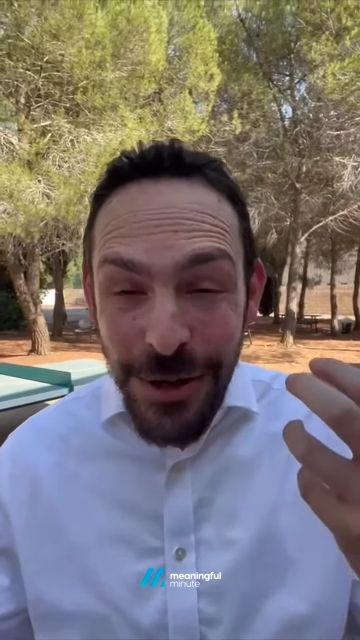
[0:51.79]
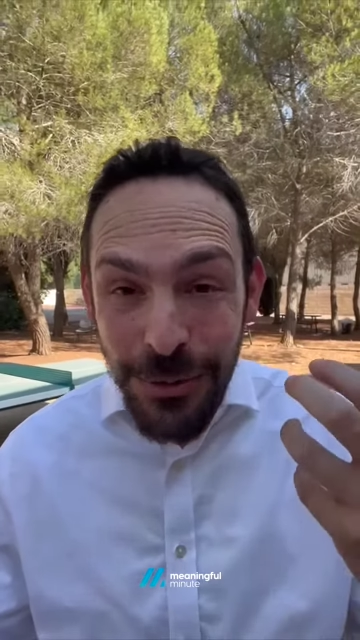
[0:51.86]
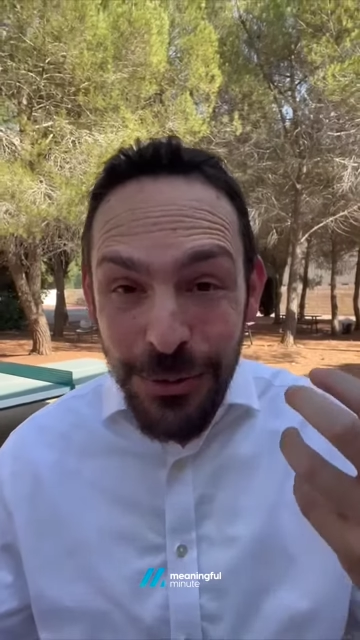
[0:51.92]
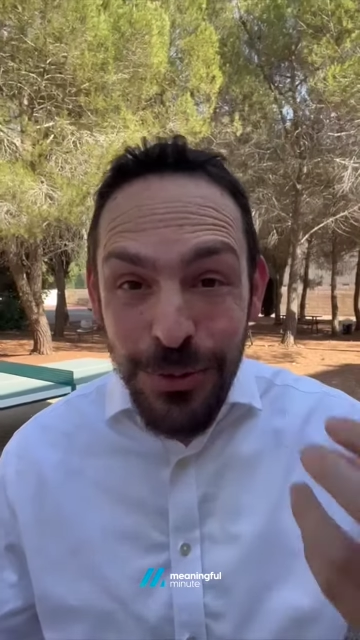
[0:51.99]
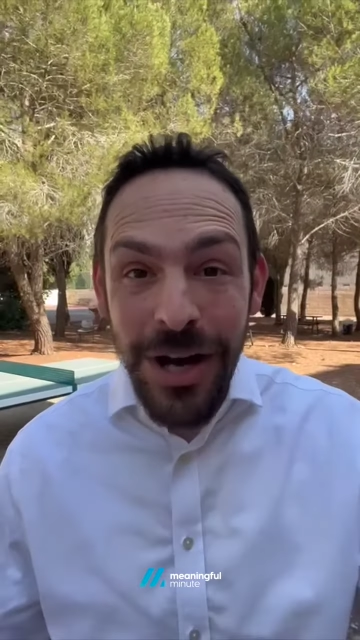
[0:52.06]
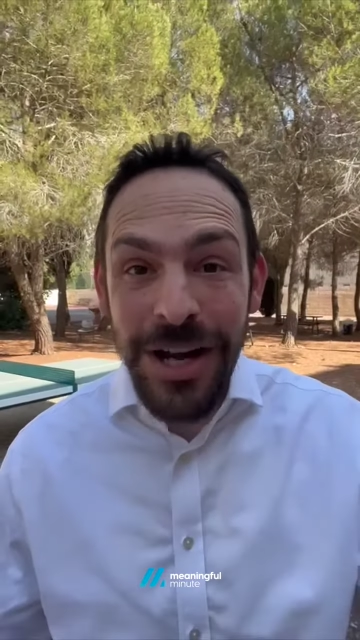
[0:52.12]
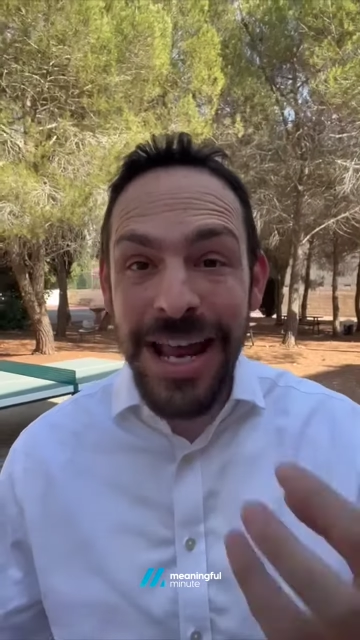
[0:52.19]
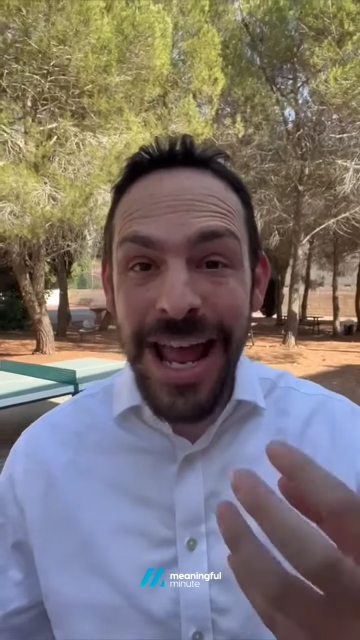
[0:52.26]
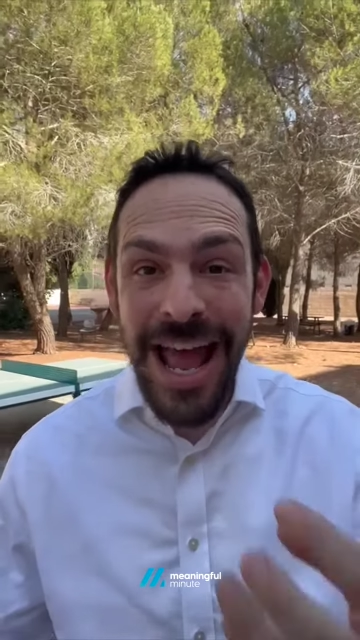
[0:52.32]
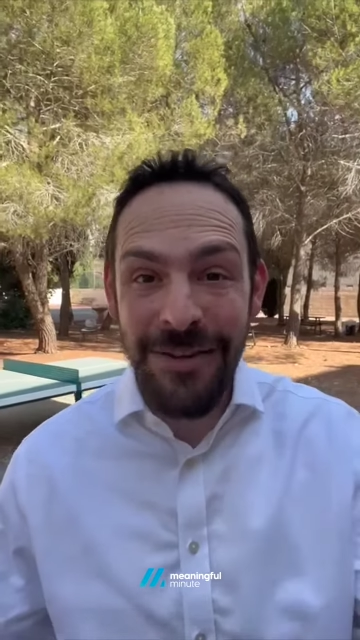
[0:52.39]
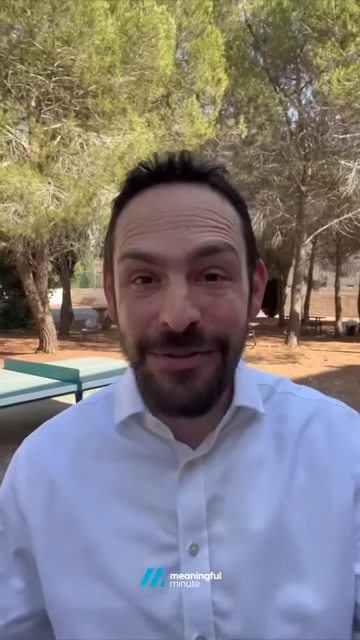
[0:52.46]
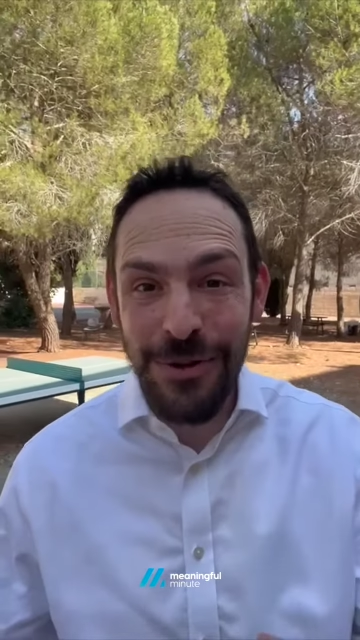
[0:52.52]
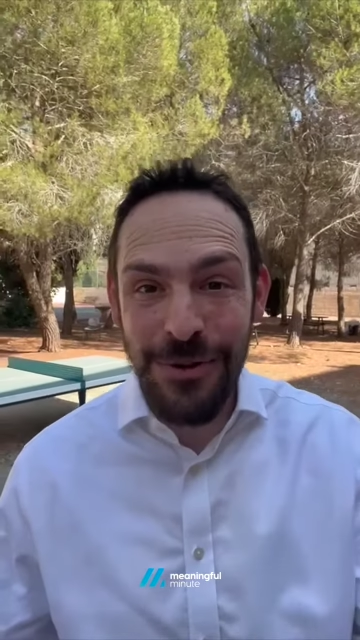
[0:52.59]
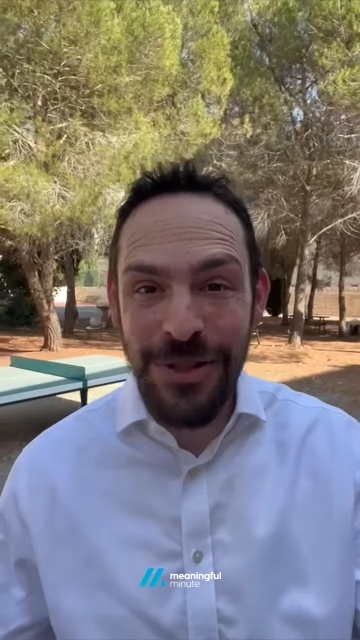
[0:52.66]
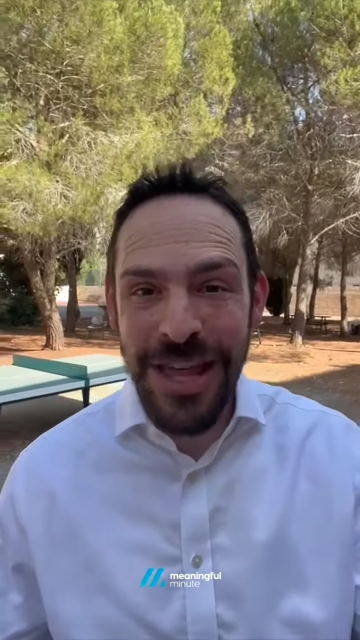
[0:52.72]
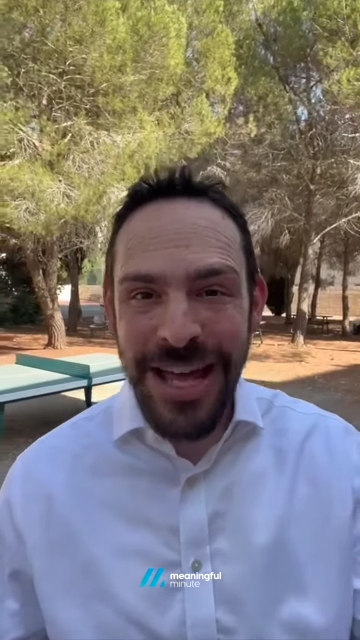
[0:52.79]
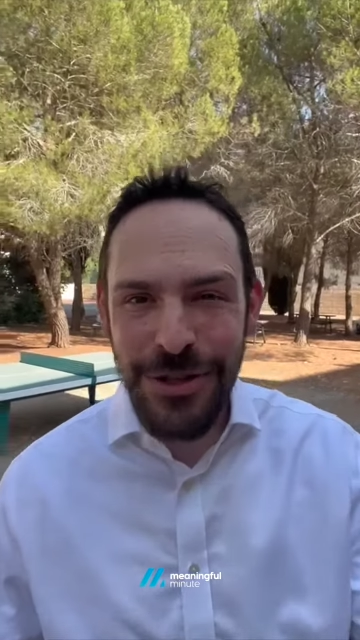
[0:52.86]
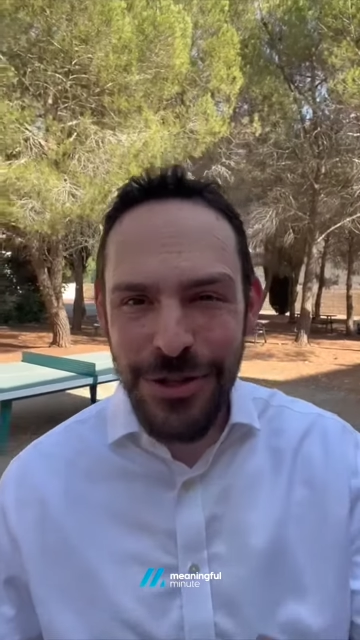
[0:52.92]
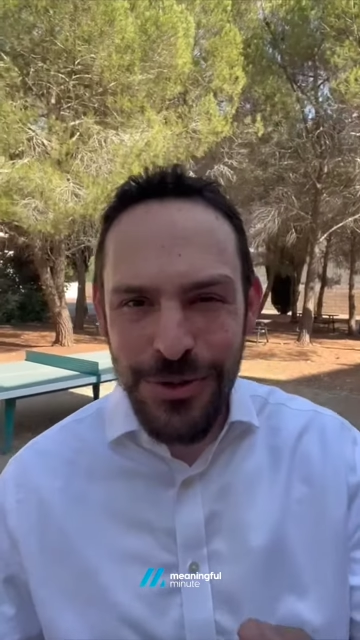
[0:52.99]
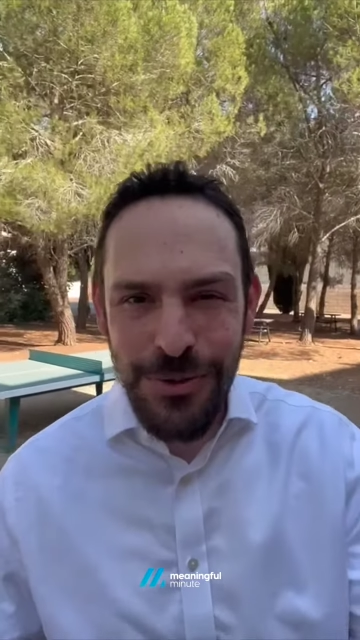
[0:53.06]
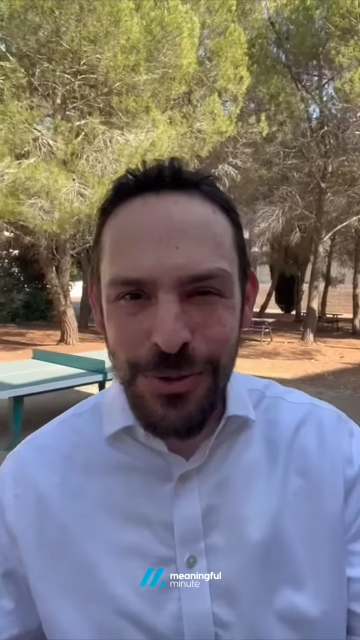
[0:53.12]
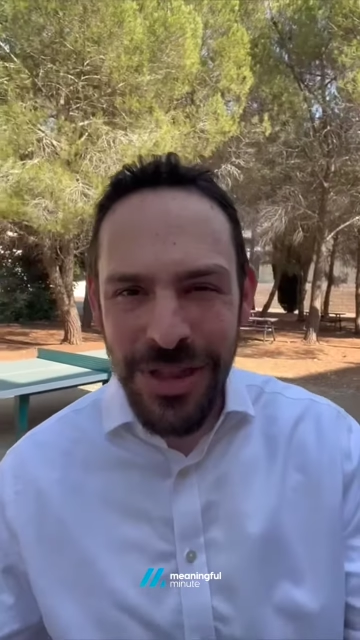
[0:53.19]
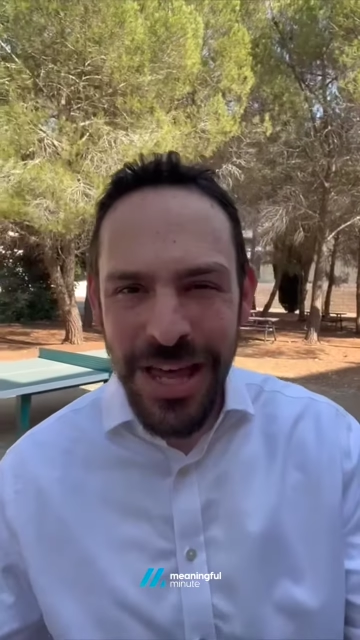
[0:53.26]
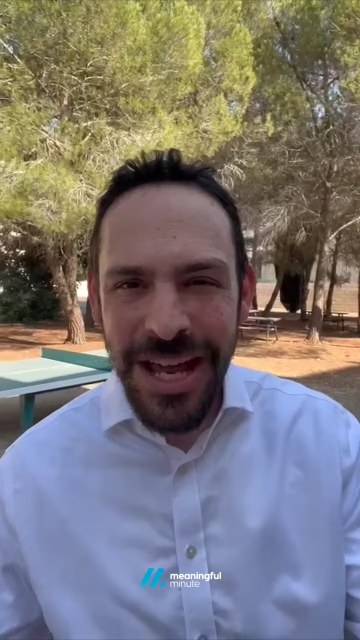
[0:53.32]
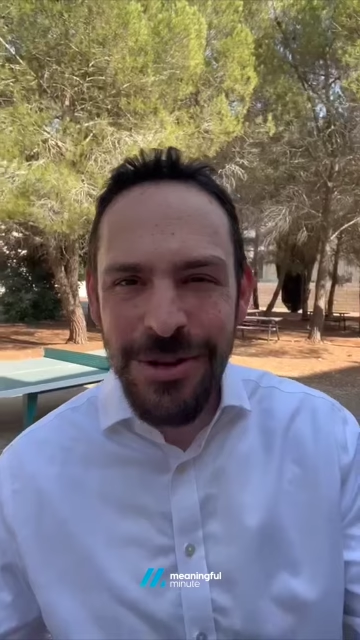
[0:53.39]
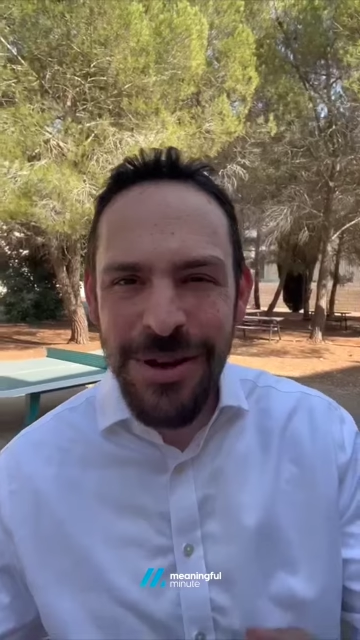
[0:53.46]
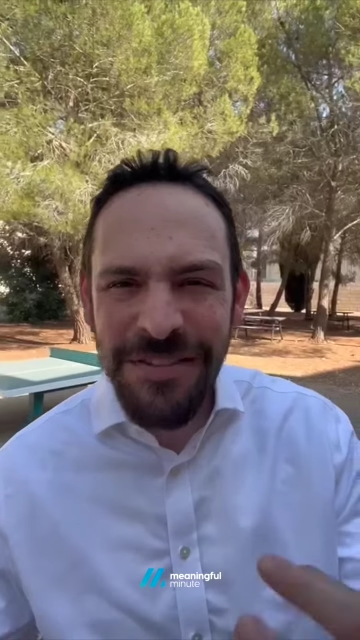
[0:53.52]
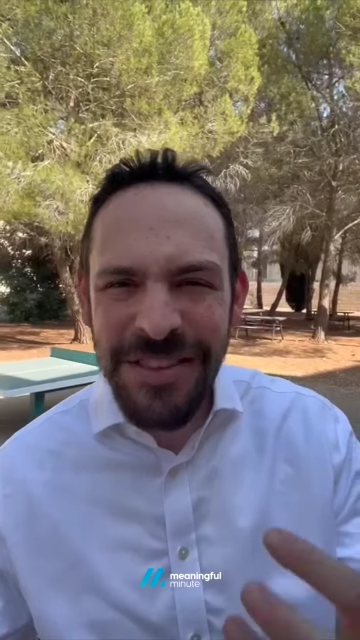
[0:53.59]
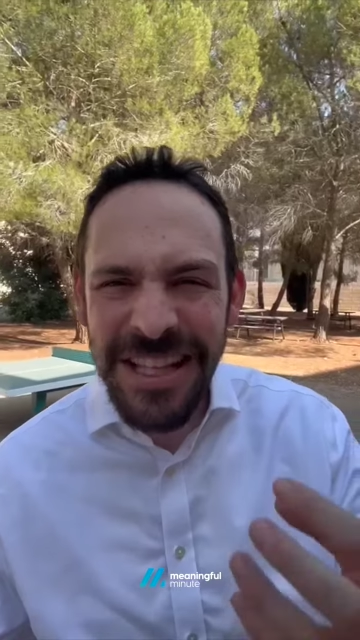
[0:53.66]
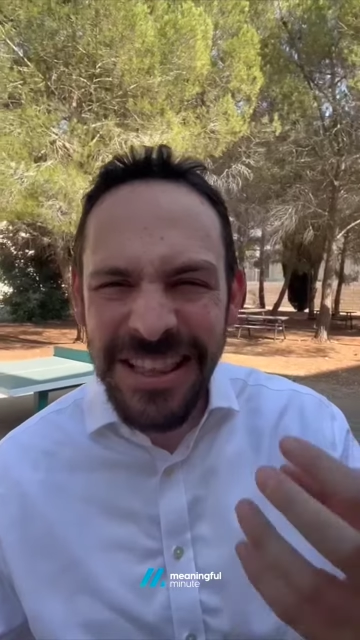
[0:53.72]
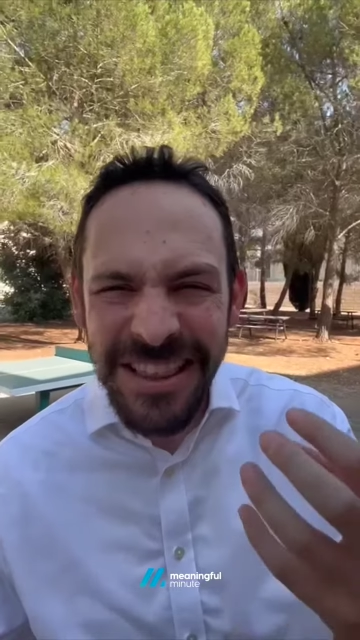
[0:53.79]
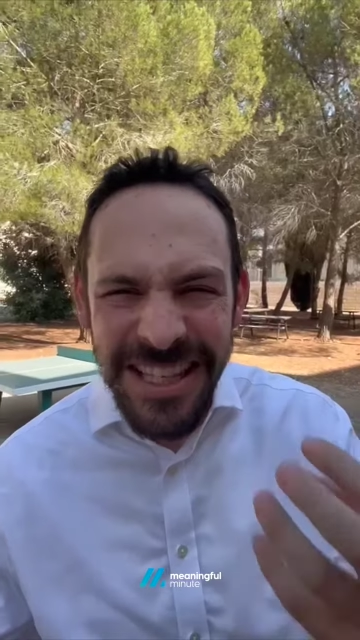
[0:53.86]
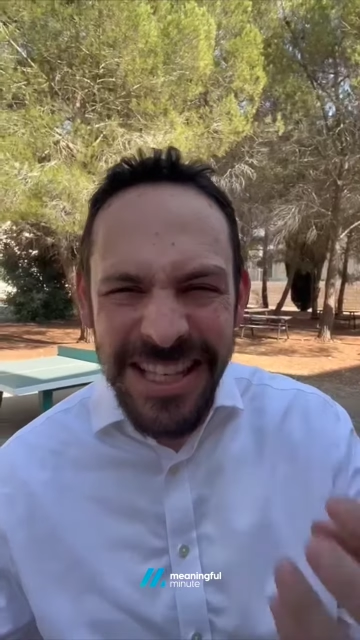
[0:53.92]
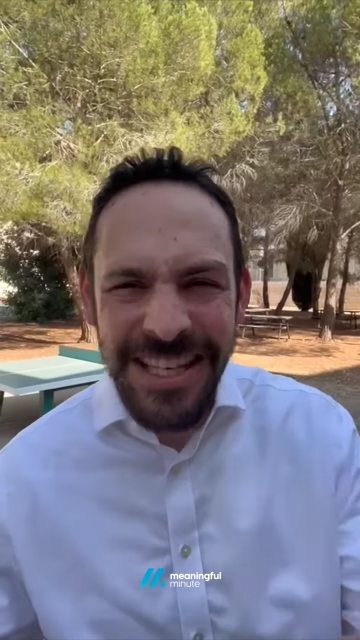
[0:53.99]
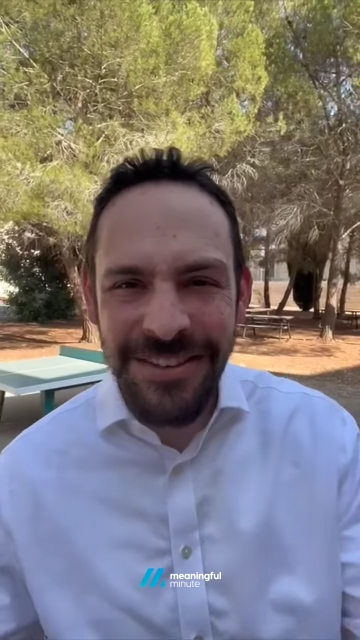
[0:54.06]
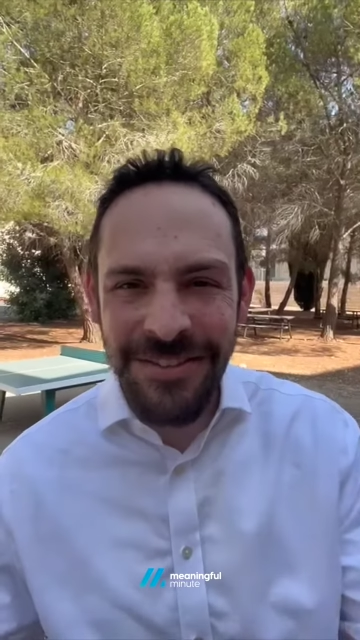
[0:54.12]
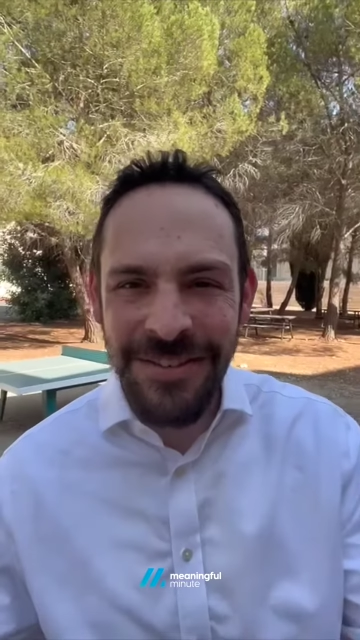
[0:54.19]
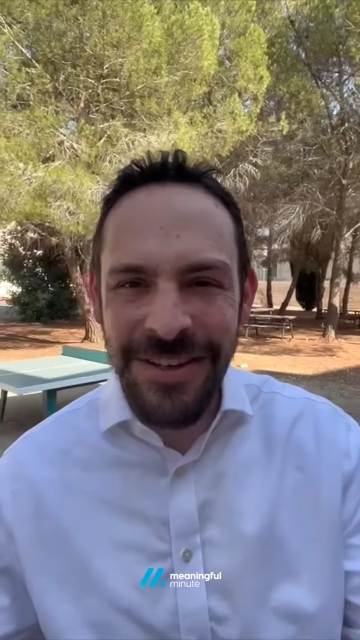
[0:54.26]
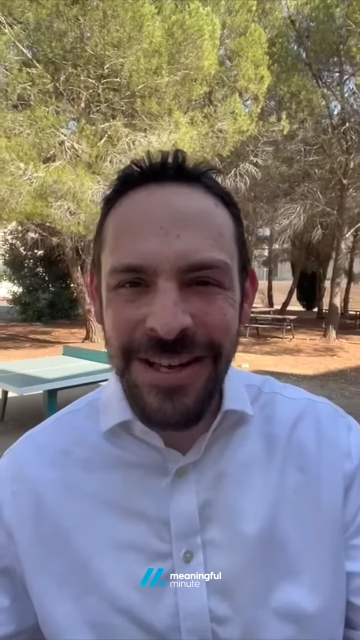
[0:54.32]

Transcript: run after that truth and you have to live